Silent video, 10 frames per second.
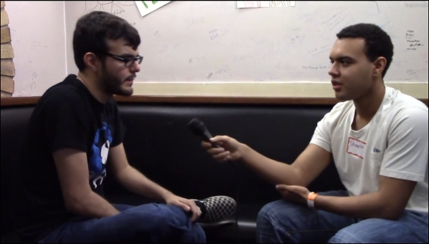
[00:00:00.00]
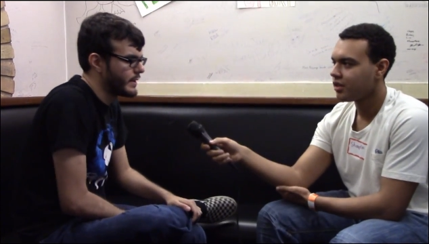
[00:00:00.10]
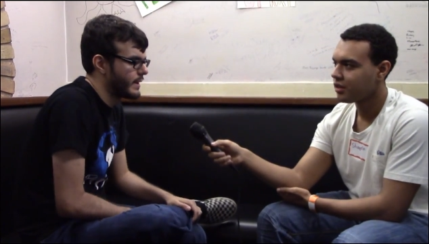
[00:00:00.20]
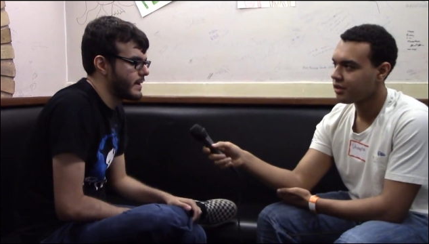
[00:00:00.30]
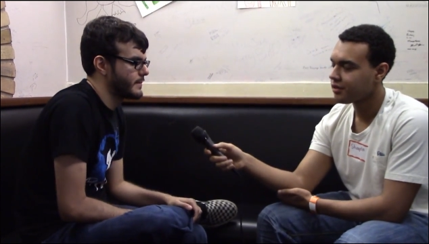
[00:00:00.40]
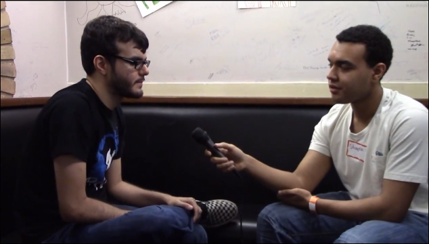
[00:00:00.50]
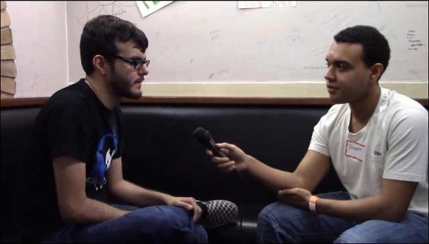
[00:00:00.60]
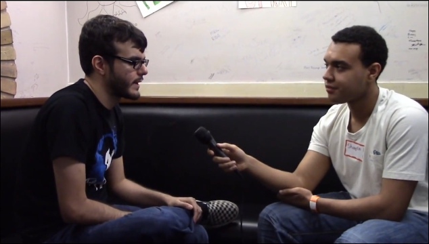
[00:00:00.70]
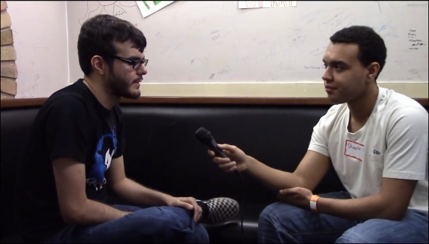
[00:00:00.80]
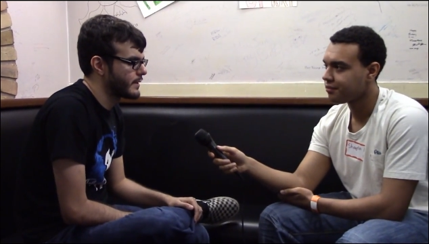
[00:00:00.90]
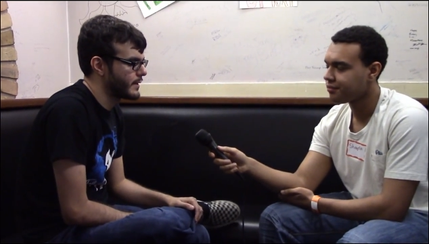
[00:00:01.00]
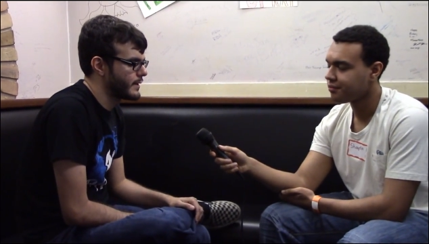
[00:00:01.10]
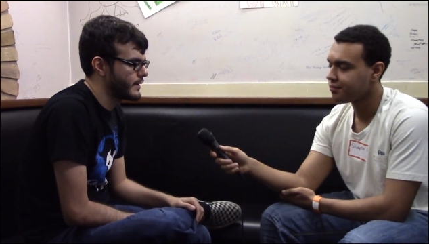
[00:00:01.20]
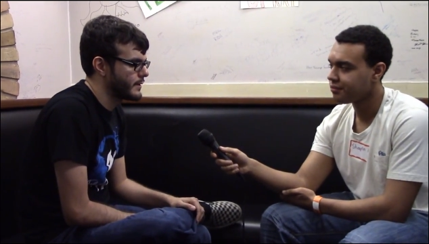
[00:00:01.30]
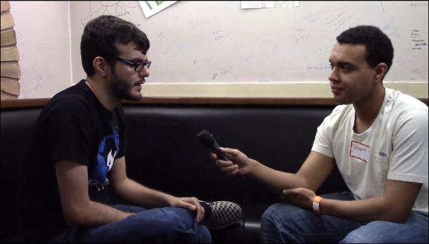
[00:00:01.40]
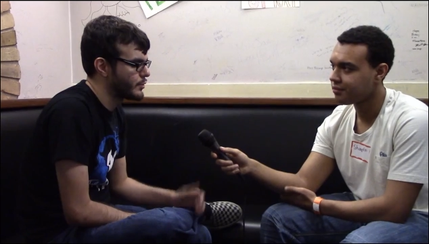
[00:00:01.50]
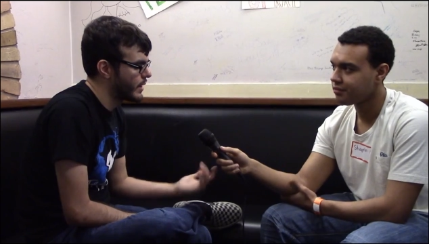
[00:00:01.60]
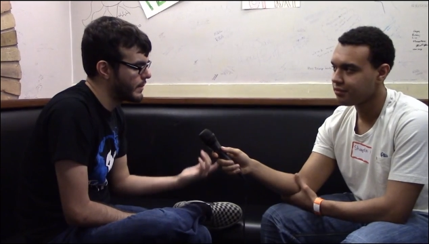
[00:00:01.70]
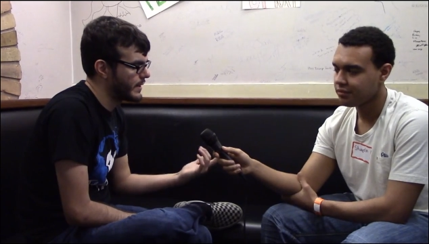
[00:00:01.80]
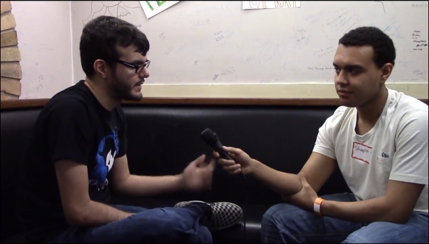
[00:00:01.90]
Speaker 1: mean, like the like you
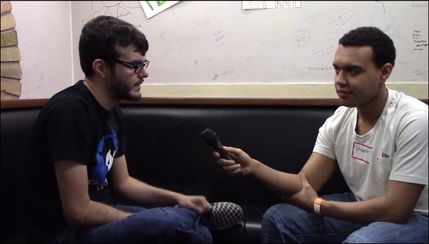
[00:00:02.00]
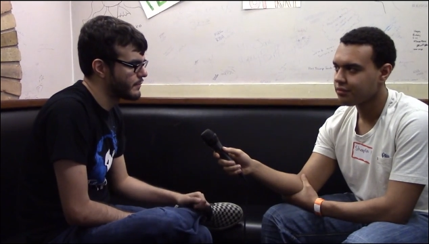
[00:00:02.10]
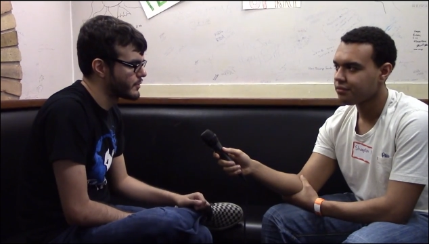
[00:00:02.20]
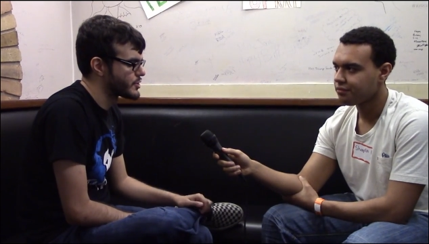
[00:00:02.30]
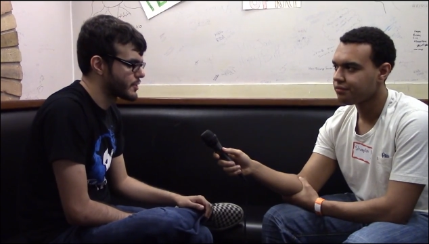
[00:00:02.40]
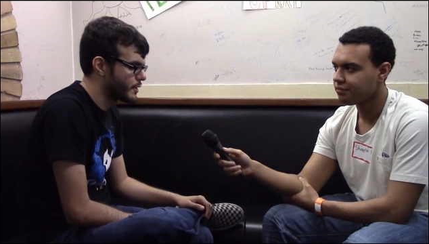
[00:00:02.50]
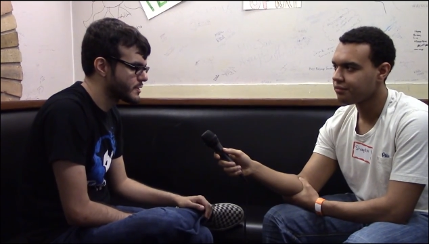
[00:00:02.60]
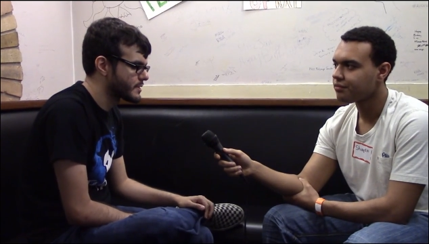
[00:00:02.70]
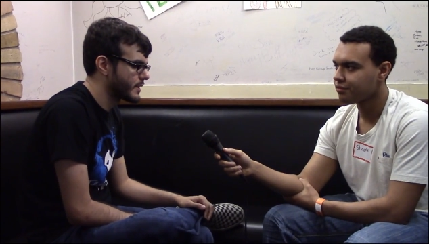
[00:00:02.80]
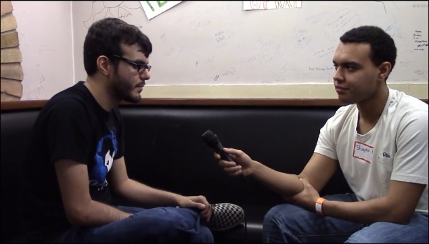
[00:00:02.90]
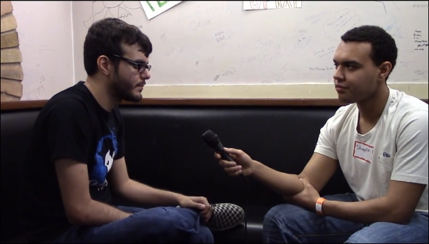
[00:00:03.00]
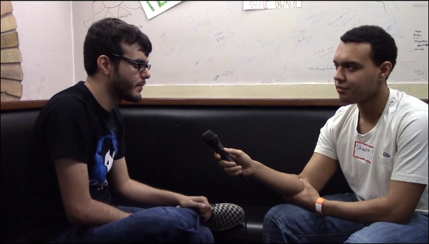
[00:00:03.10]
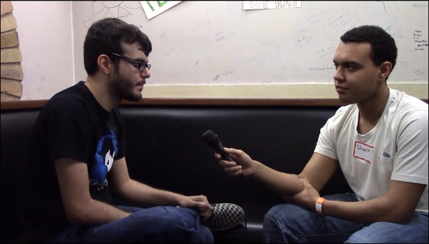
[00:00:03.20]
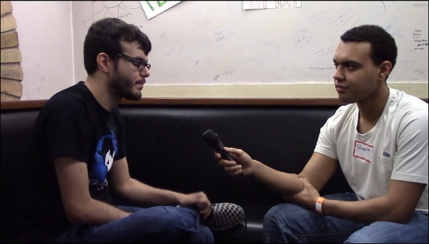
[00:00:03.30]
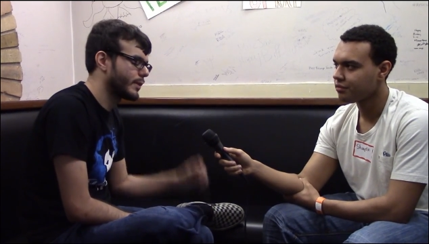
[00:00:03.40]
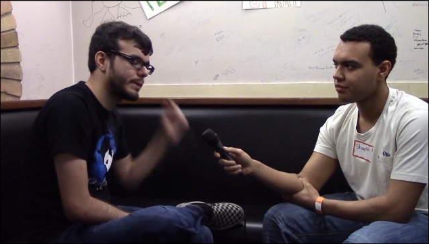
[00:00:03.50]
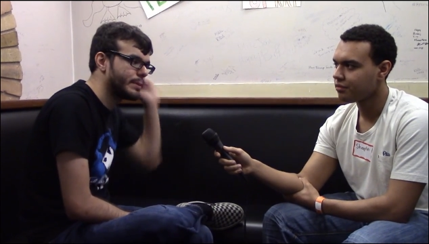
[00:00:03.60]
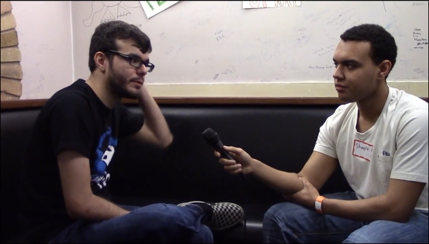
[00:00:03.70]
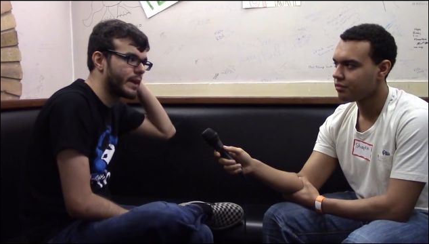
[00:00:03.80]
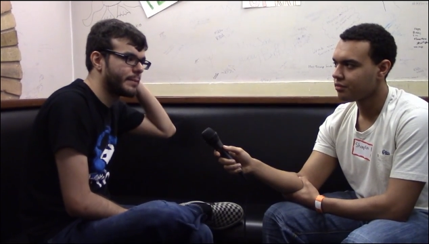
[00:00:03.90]
gave me an idea for the shirts. There, there were plenty of
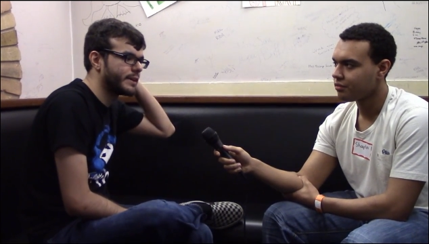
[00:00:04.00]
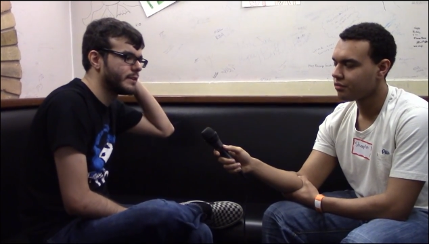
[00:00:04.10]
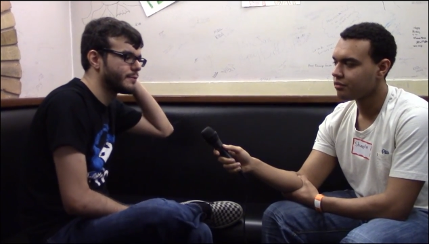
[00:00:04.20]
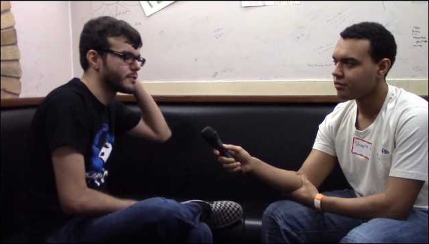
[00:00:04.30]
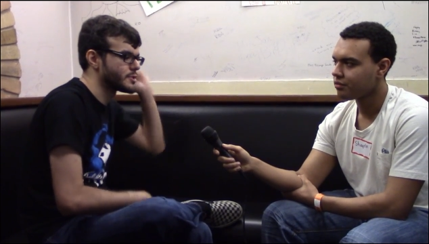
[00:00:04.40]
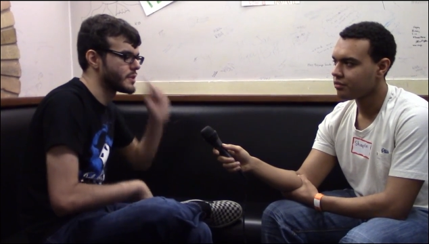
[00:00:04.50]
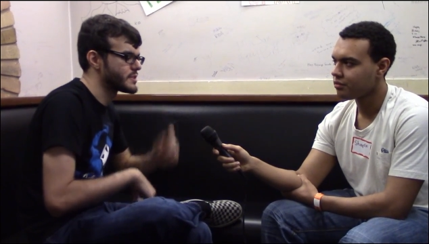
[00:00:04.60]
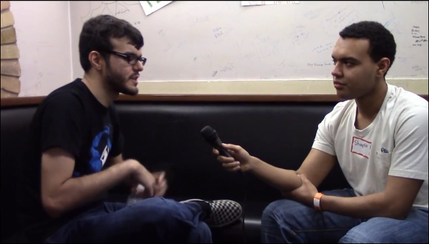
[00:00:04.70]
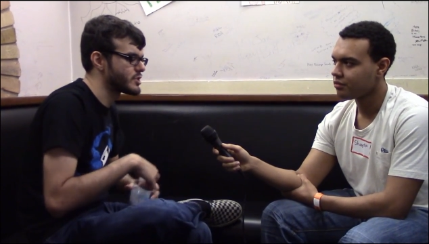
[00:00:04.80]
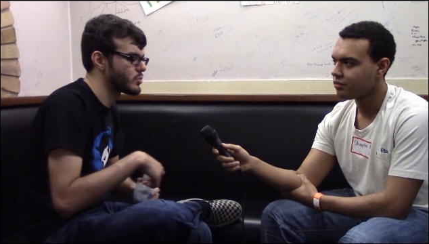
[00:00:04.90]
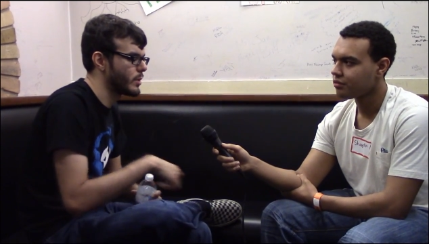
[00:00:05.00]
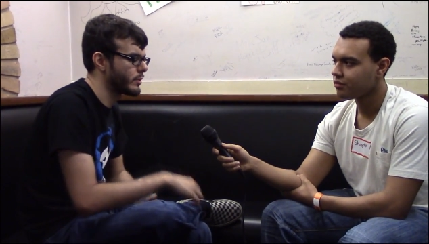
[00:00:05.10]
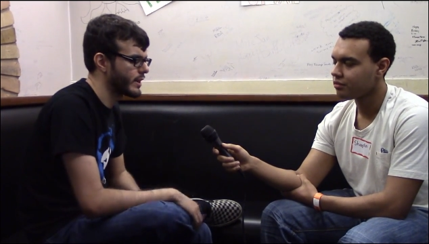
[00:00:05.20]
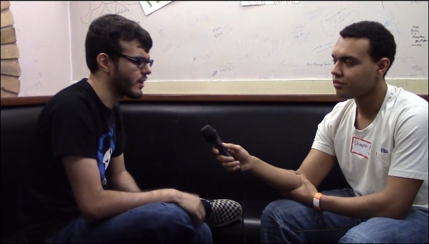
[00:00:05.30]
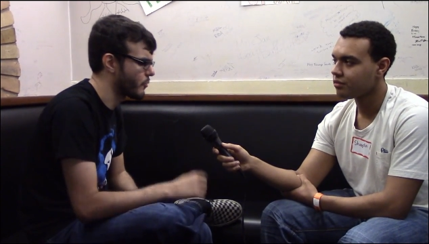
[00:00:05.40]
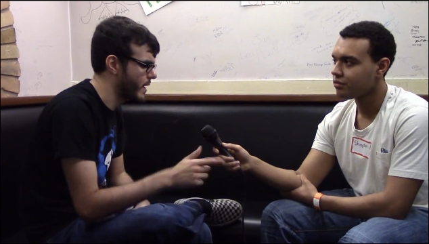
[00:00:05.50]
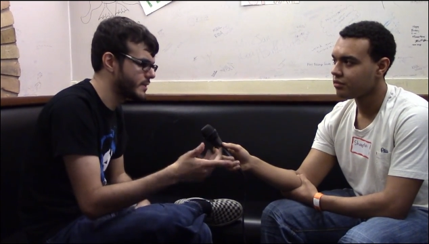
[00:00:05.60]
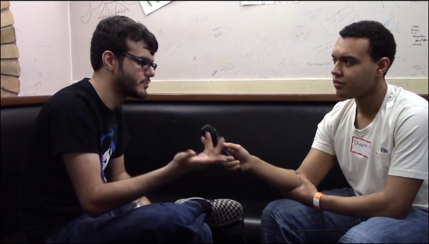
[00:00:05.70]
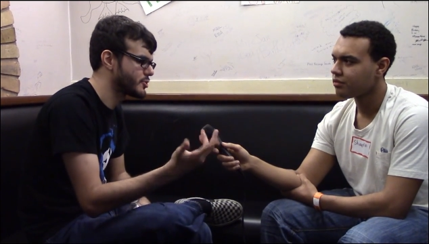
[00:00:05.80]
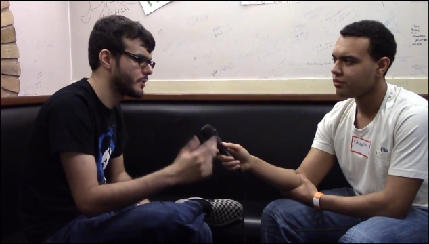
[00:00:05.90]
people gave me idea for shirts. I just went with like a
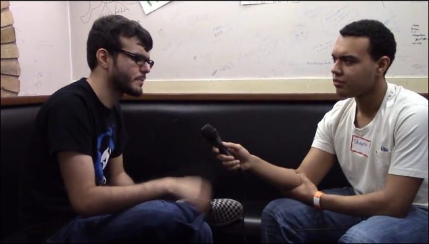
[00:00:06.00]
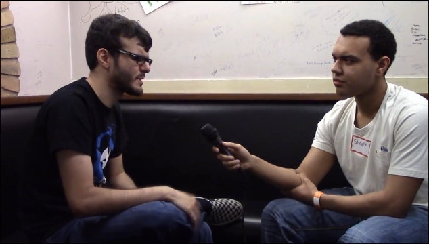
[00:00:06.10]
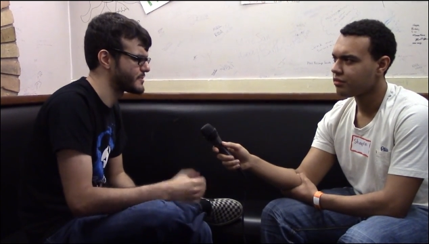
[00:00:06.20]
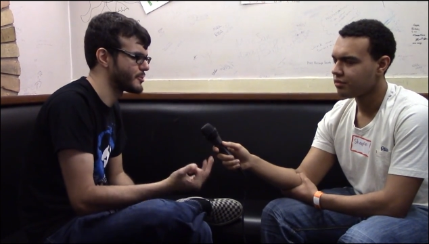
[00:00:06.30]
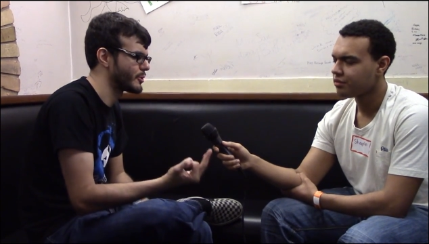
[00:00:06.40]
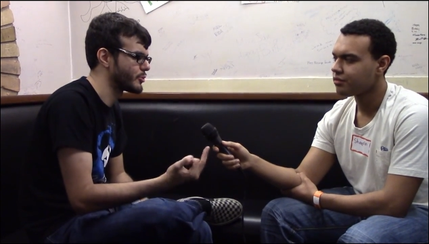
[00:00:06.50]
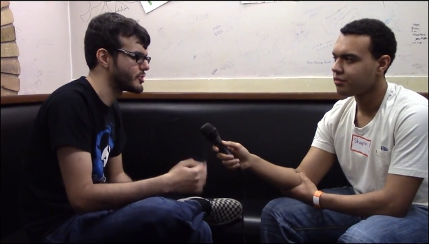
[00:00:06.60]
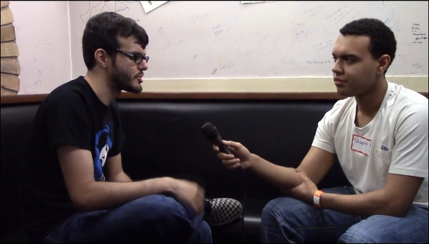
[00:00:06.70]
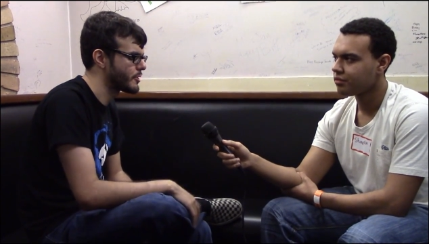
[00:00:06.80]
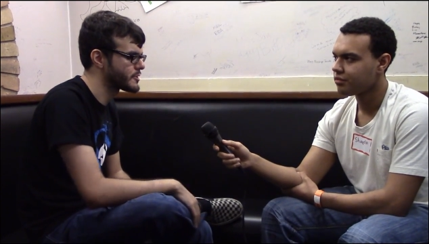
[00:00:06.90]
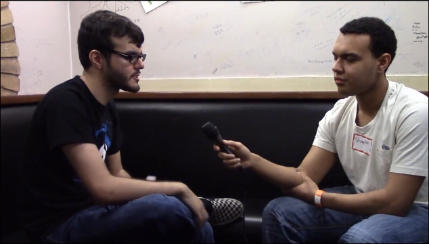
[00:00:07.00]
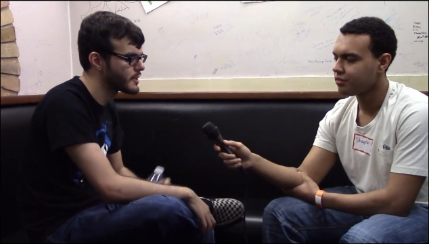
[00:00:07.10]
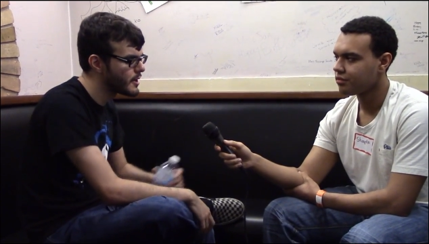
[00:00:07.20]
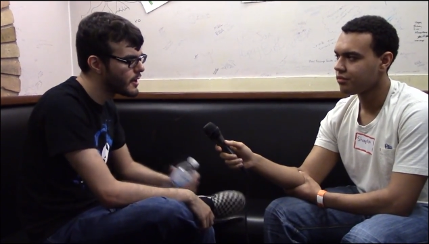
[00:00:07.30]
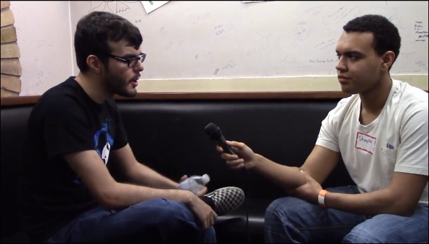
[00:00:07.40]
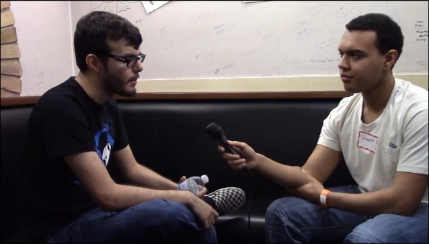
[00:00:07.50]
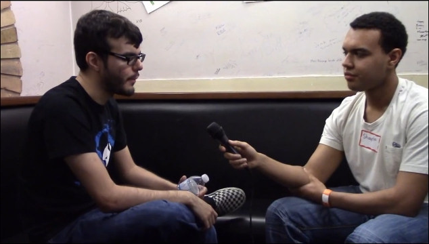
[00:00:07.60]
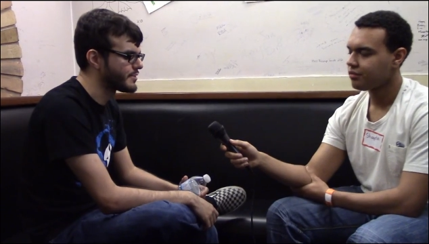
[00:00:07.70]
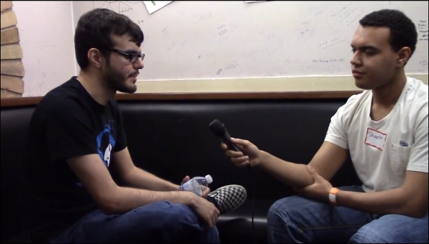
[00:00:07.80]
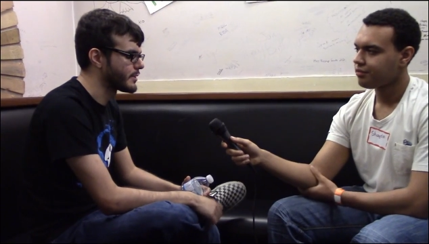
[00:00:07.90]
random drawing because there's only three shirts.
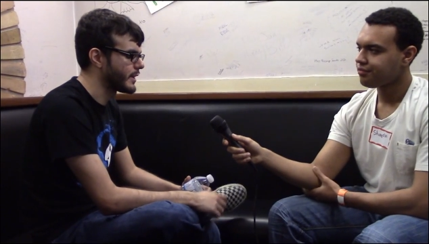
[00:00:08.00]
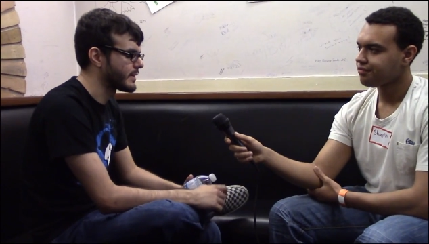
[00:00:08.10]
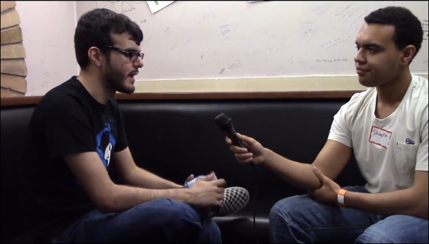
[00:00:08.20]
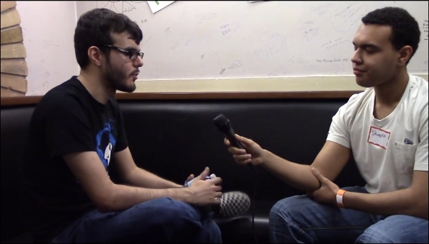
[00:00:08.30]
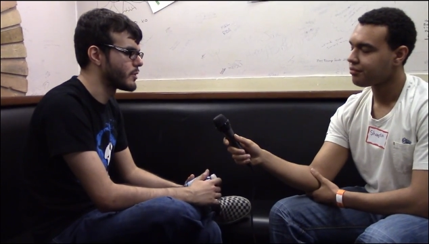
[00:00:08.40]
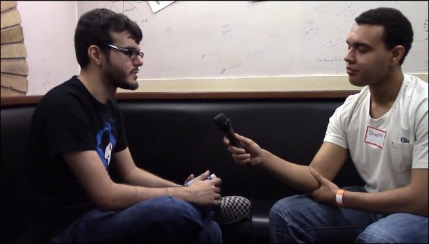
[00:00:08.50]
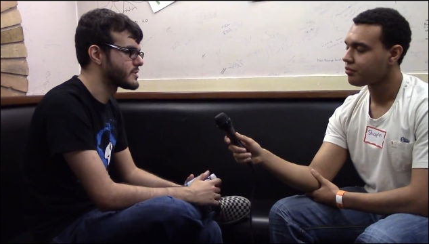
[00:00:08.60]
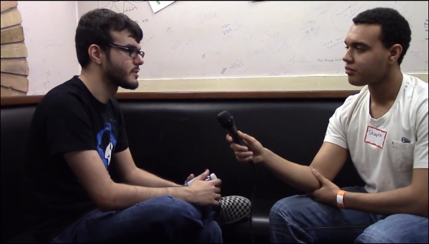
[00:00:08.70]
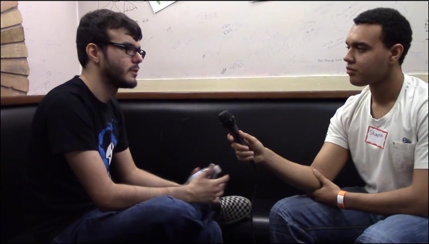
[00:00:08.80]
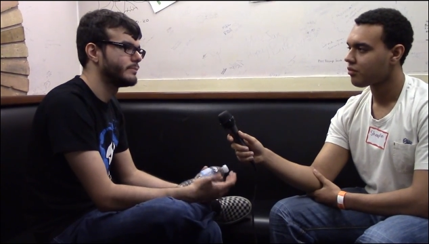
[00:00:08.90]
But with something like that where it's